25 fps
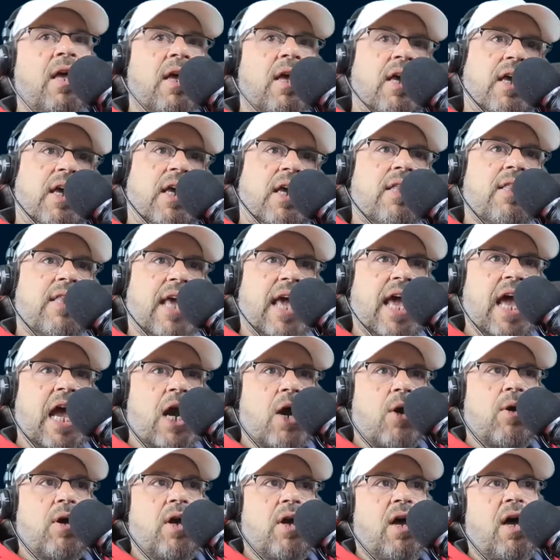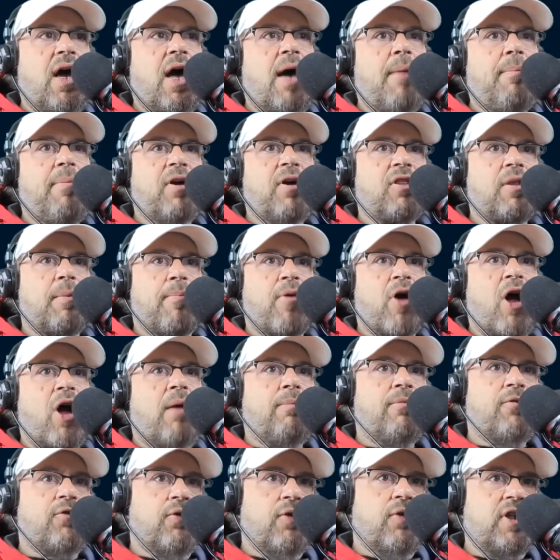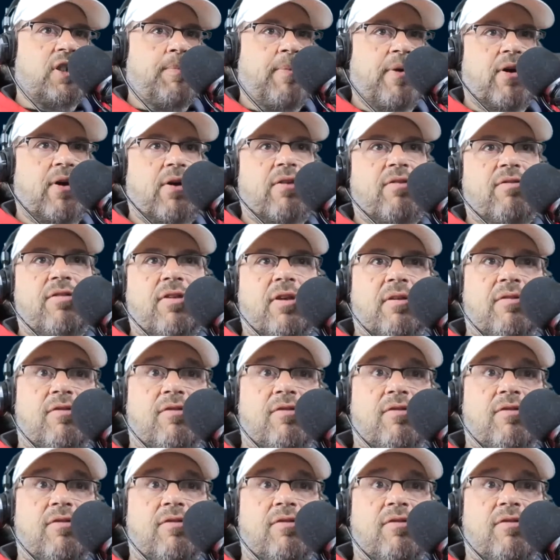in the area about the problems they're experiencing.